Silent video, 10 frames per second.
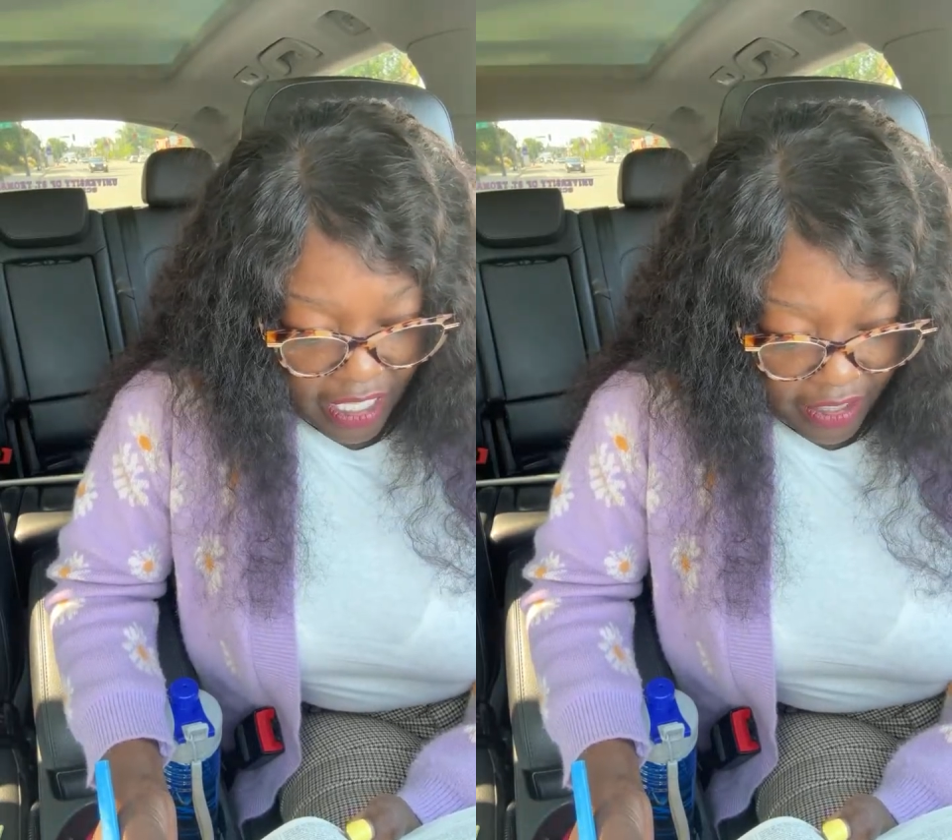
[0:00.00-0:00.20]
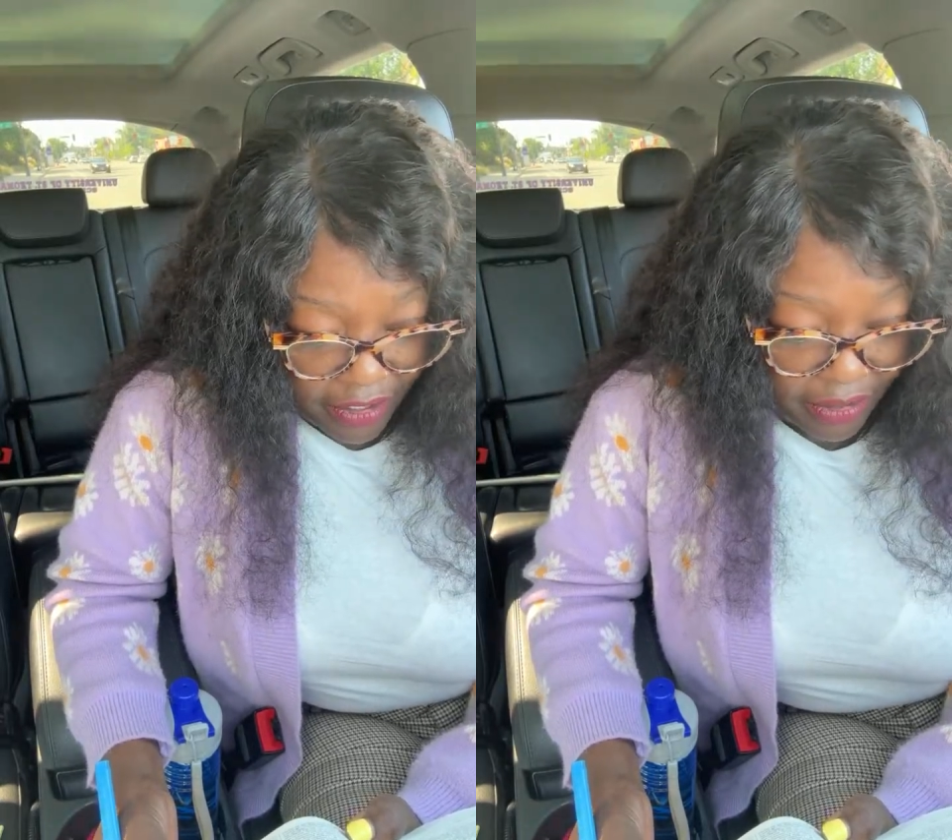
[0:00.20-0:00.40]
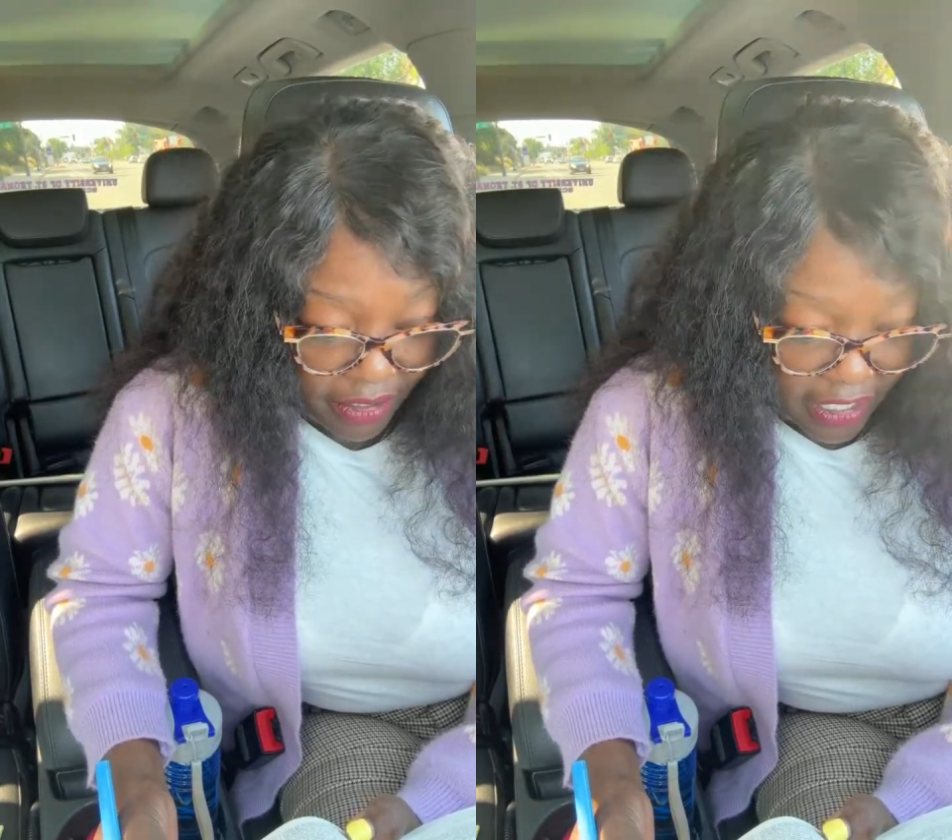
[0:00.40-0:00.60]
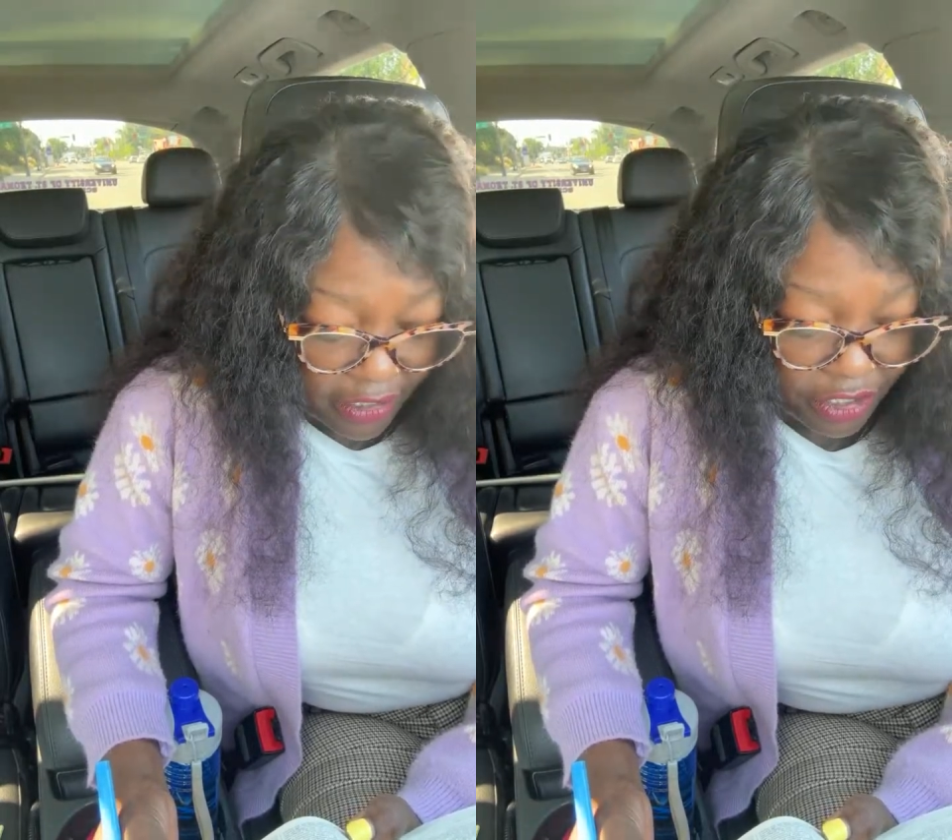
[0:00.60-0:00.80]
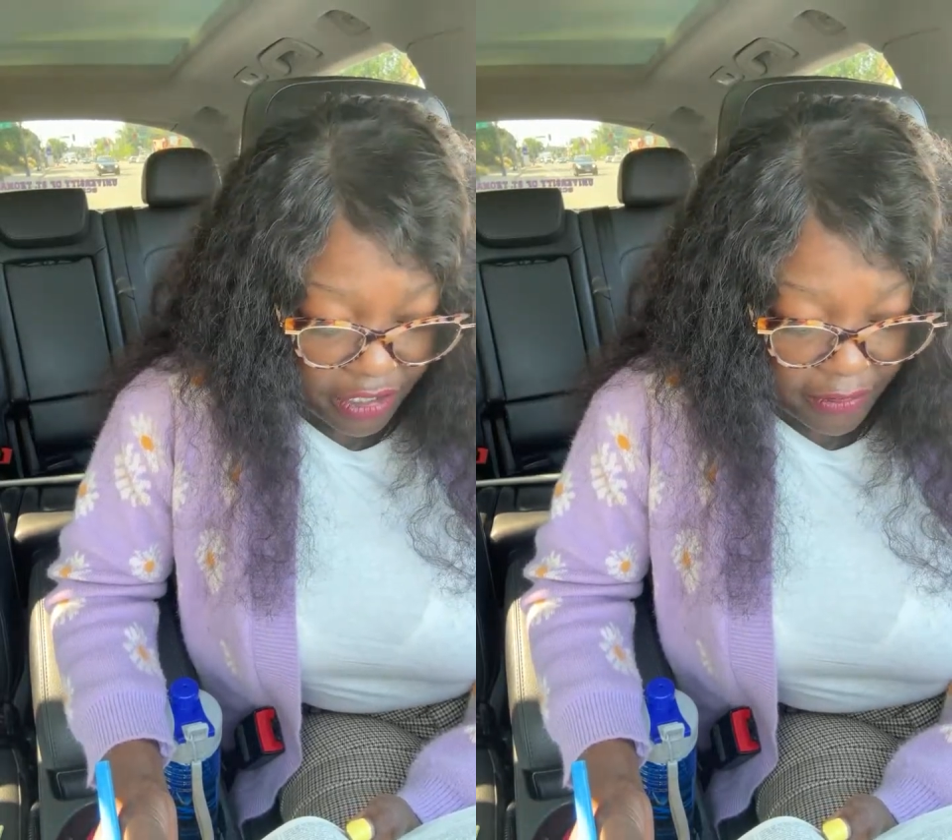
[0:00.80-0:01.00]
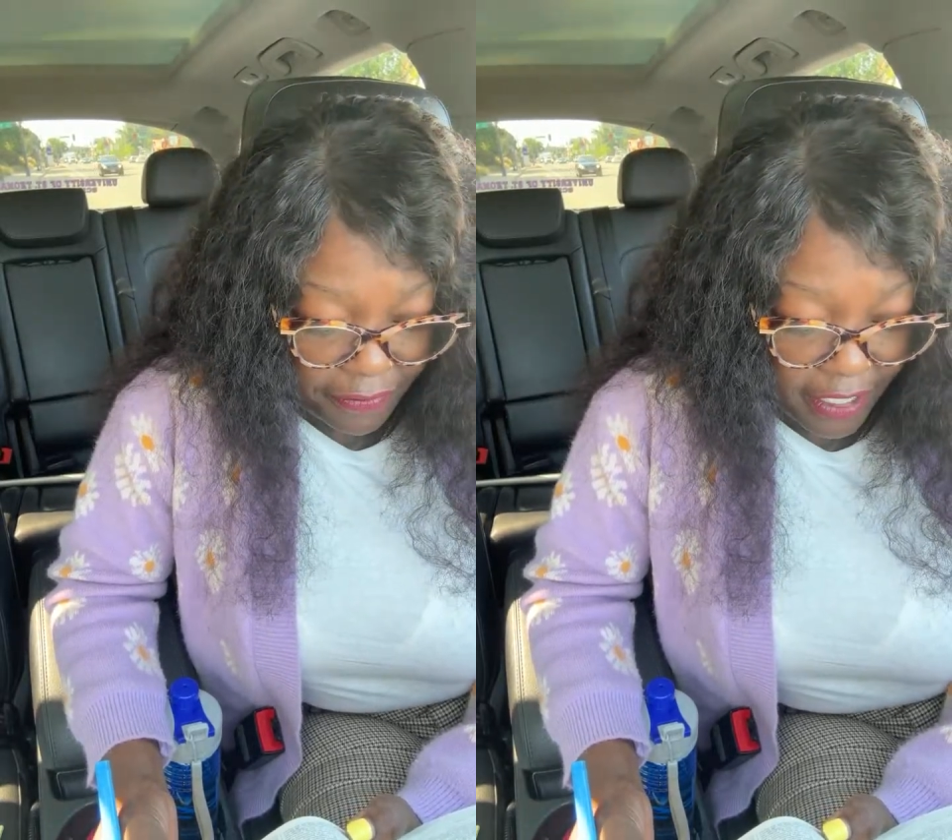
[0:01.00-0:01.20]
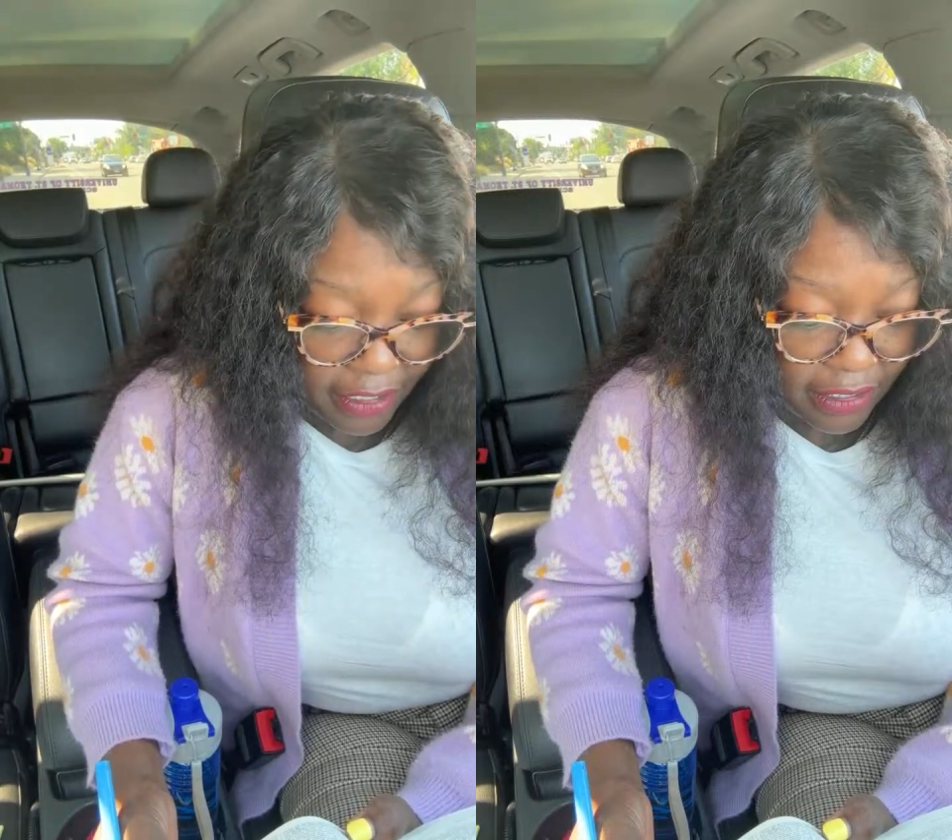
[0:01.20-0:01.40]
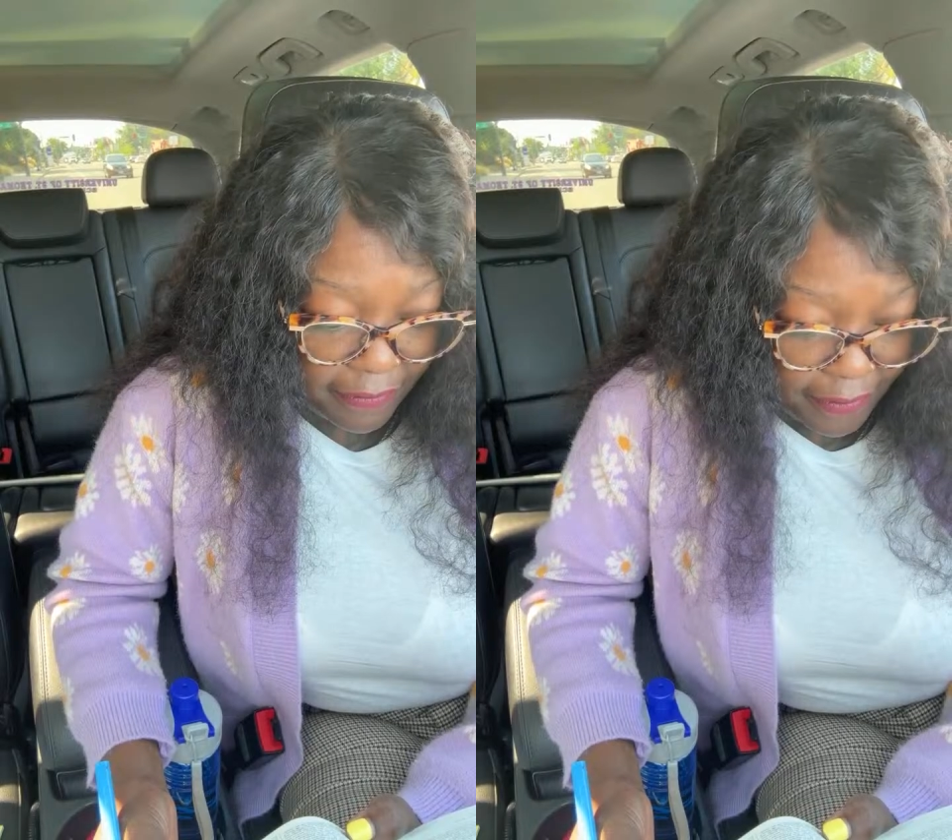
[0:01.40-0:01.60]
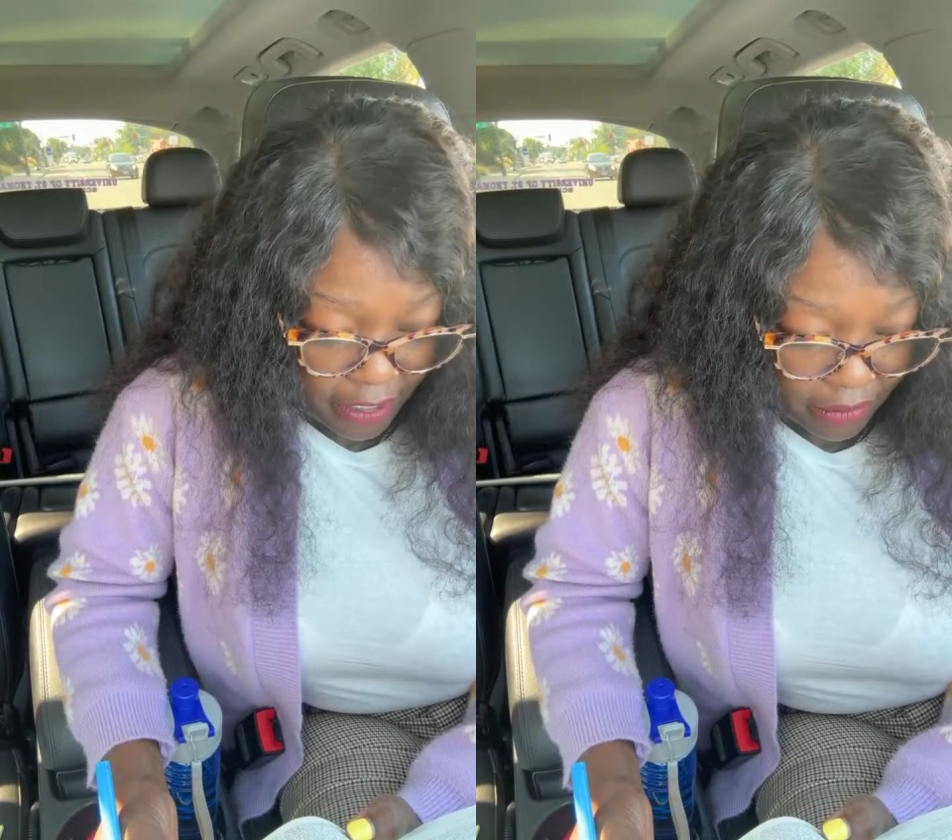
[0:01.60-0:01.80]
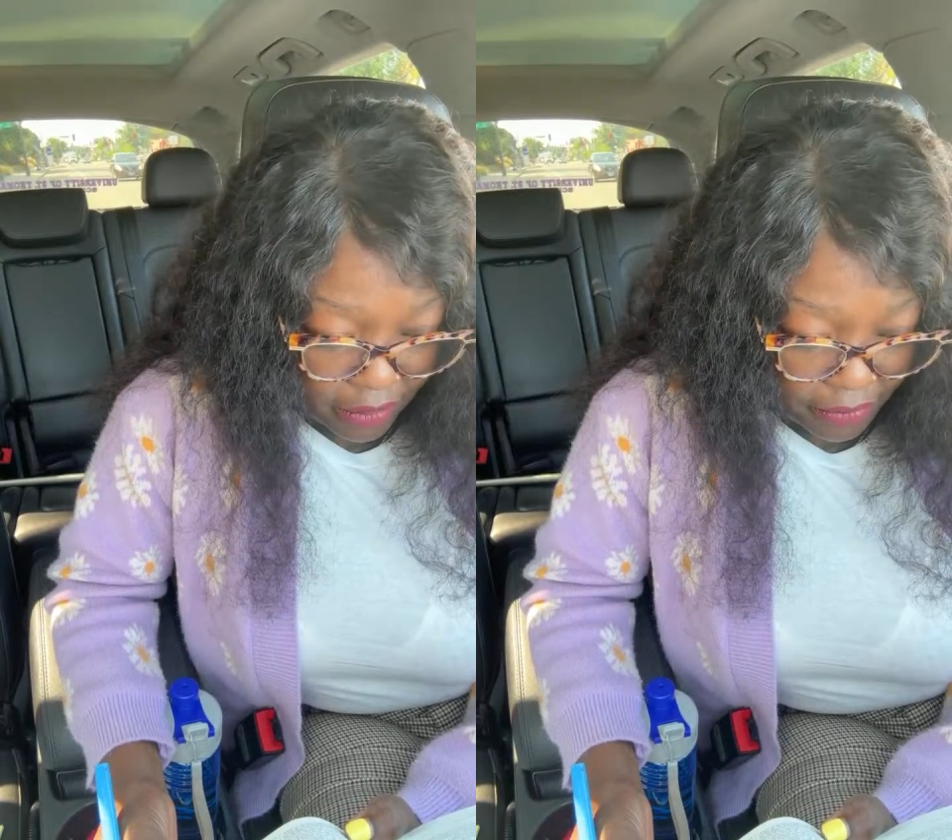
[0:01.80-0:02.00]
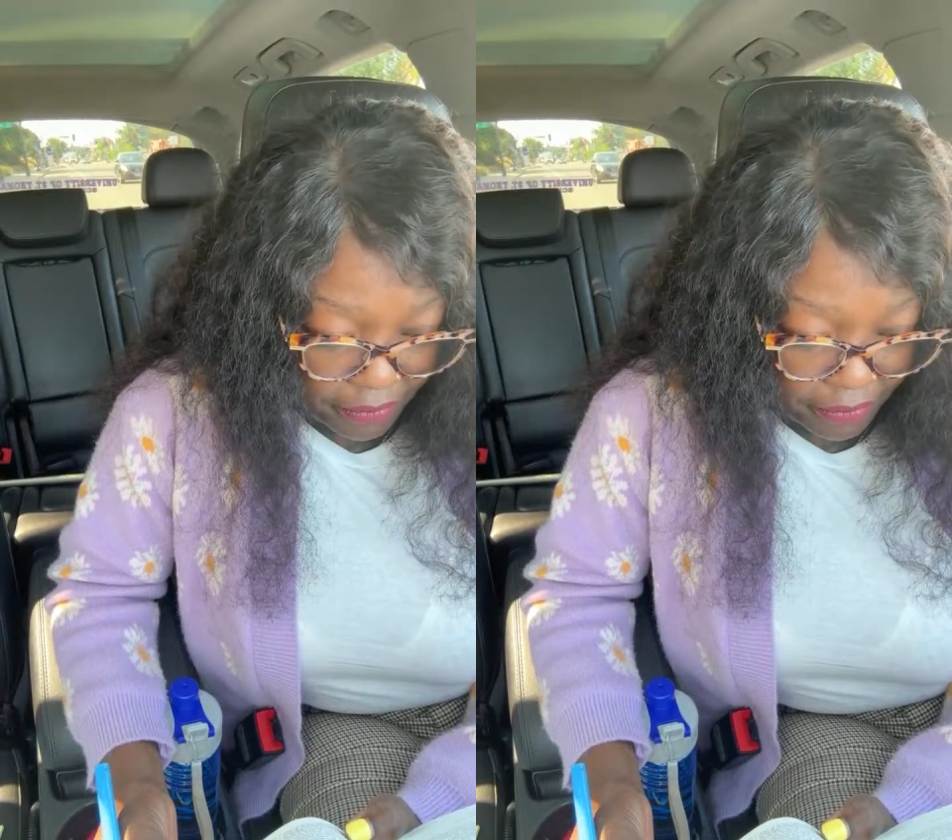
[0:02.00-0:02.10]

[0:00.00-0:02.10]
and their disastrous effects felt,